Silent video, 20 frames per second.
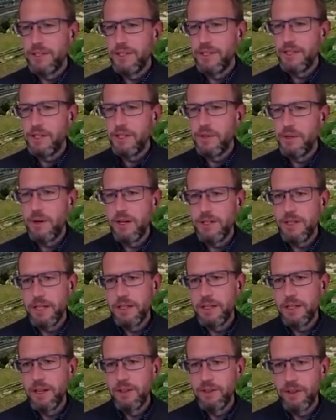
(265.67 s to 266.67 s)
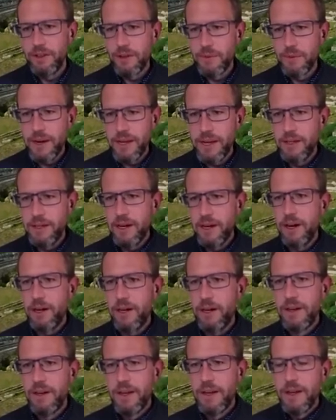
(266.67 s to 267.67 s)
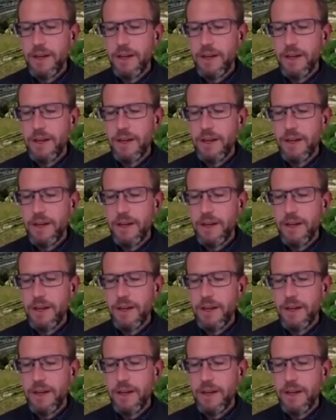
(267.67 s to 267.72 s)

these two hunting dogs on the right are